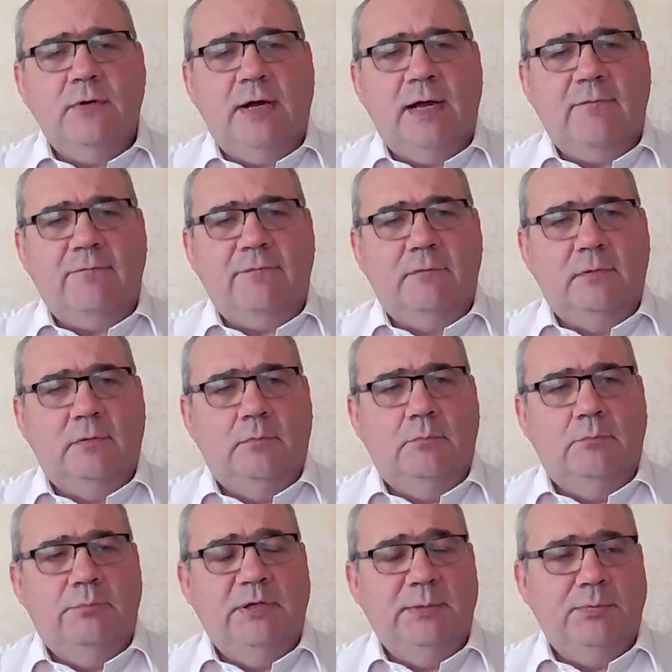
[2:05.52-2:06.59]
you have
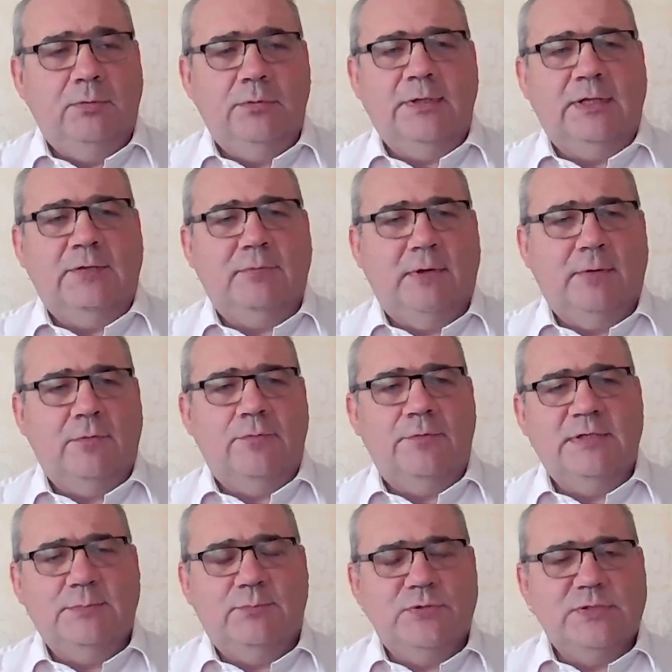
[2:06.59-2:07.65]
people that were
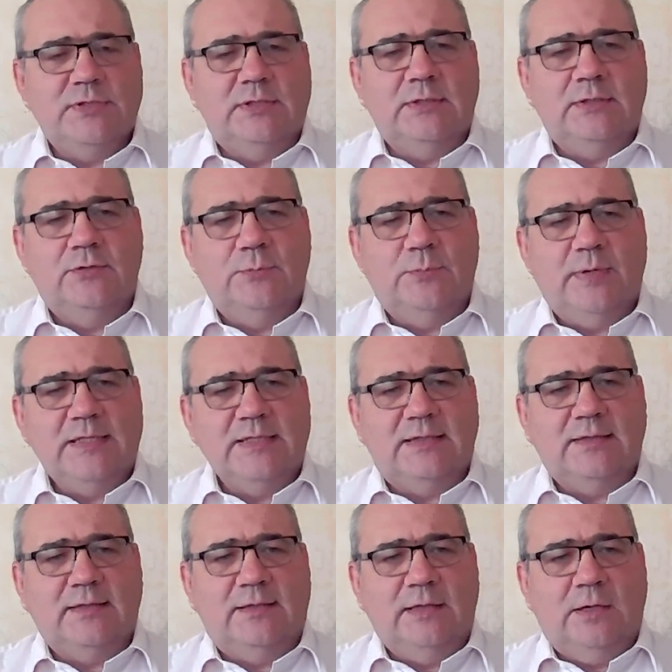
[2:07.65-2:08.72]
already present in the past
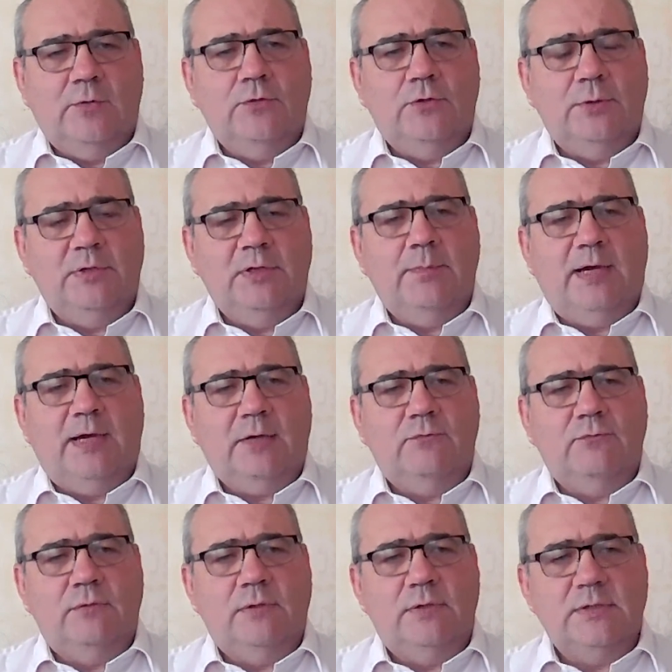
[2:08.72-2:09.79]
that are now coming back
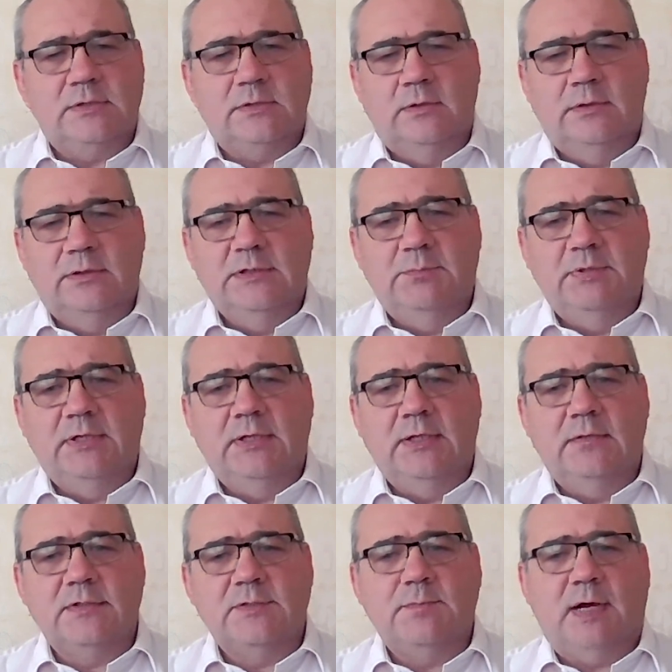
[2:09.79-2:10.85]
to us.
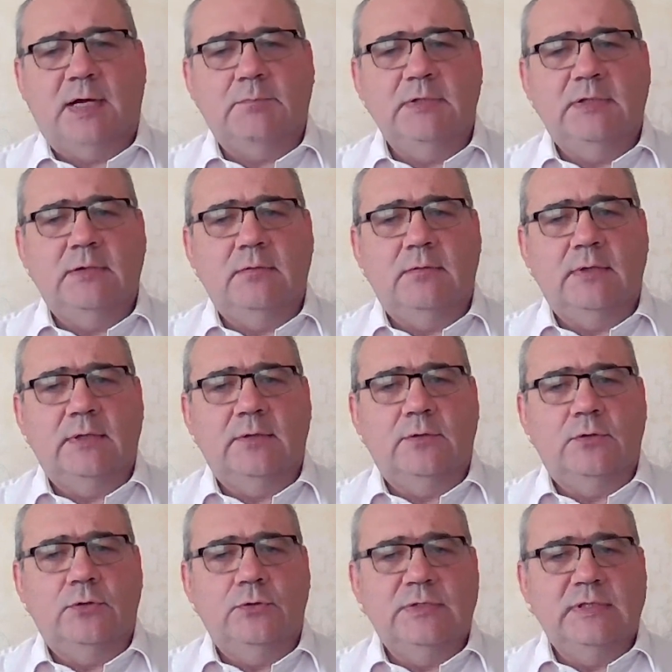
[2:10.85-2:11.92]
Typically, the smart metering
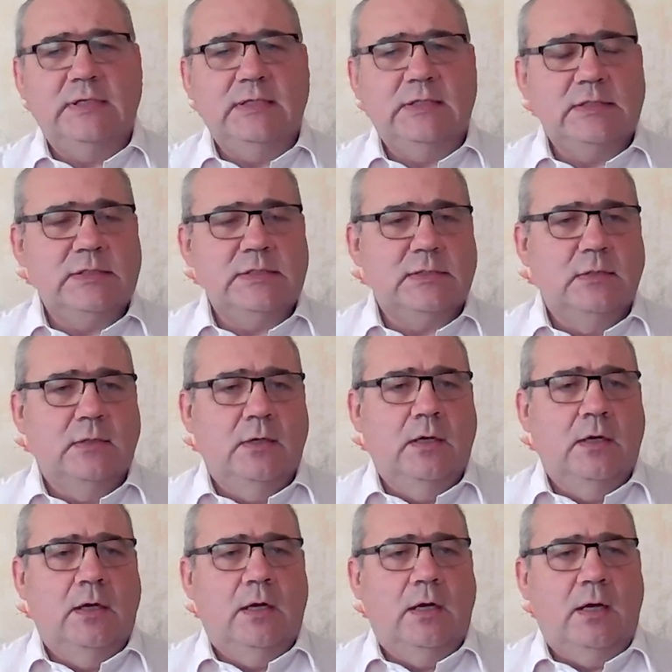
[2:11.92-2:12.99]
and the utilities
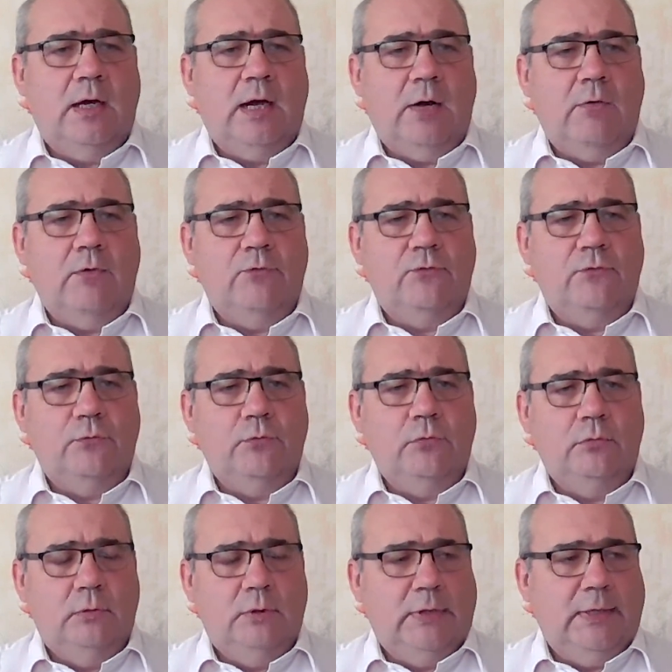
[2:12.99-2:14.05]
are
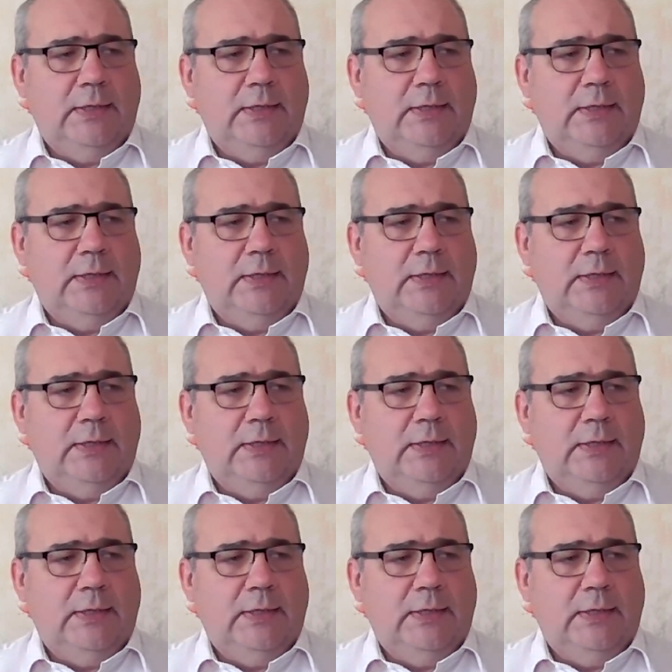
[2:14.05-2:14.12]
also